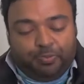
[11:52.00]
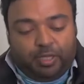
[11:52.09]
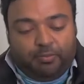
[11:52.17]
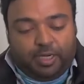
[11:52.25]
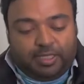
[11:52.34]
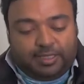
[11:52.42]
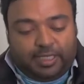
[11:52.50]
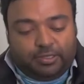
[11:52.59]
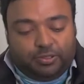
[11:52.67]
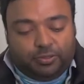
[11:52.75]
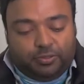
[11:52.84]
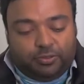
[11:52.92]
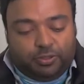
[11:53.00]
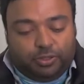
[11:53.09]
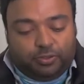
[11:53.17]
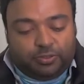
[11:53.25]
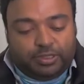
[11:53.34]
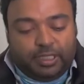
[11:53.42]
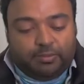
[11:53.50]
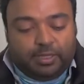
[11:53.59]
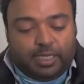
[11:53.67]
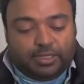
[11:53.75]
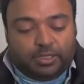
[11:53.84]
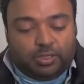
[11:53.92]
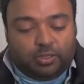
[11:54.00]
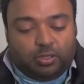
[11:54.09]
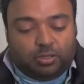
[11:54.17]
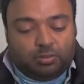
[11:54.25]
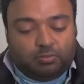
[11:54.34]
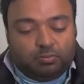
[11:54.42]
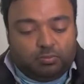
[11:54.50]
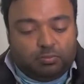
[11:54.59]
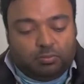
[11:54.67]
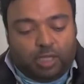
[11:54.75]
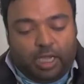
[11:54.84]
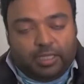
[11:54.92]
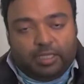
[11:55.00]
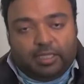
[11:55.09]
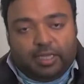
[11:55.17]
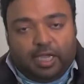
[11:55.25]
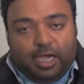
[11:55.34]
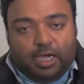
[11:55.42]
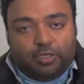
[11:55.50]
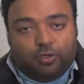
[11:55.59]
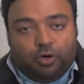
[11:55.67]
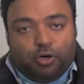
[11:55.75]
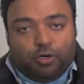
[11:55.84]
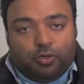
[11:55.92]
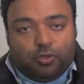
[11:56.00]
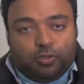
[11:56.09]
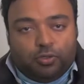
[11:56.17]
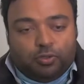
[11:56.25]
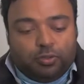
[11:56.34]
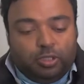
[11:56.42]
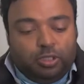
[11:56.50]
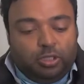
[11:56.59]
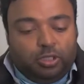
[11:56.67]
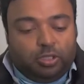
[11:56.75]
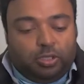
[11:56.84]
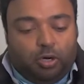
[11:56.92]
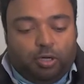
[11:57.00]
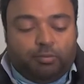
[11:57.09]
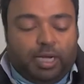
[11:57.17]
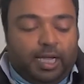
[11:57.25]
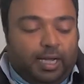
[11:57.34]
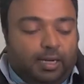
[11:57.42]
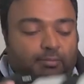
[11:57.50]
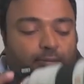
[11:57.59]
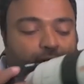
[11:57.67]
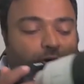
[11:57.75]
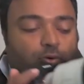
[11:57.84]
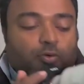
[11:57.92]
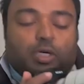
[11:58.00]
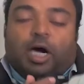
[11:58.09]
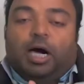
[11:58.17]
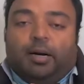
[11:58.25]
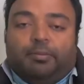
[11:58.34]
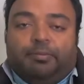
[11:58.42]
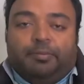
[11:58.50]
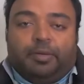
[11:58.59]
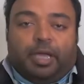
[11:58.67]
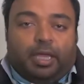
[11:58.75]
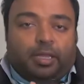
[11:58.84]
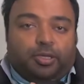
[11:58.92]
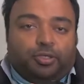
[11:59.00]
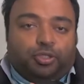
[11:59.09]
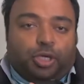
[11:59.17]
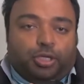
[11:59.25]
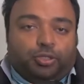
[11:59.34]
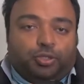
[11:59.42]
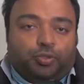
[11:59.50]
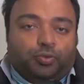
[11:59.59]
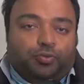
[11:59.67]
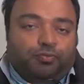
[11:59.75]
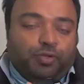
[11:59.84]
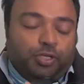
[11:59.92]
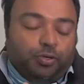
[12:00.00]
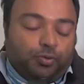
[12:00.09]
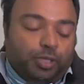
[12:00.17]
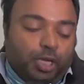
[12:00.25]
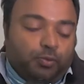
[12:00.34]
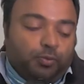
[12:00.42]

but I try to stabilize it on either the car door or on my own arm, and shoot video that